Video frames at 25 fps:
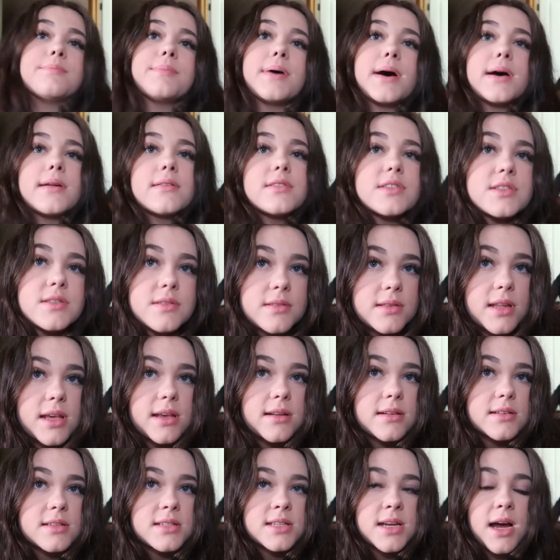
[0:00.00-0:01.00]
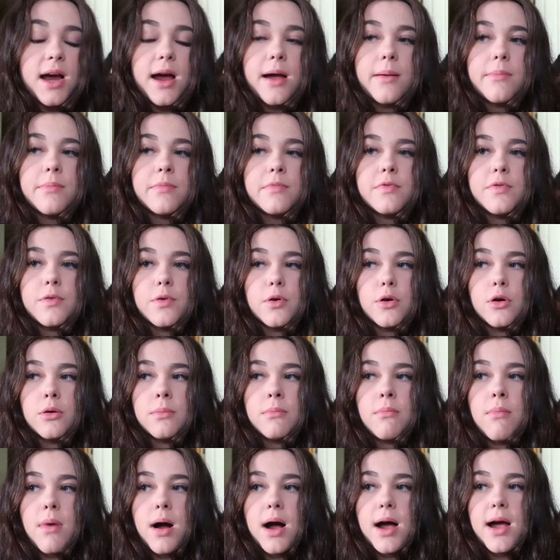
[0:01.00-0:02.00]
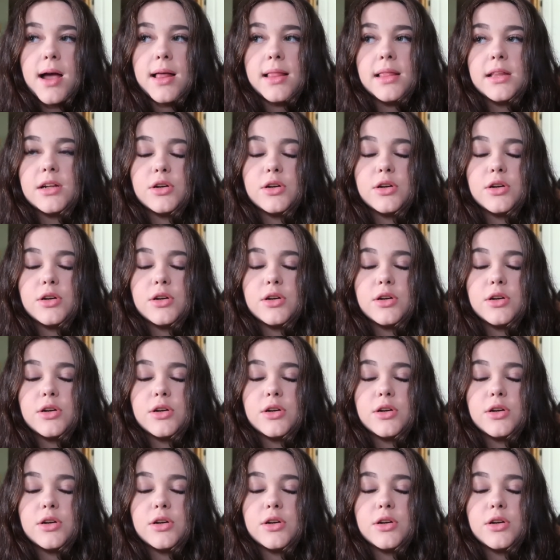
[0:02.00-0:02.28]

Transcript: but it is time for my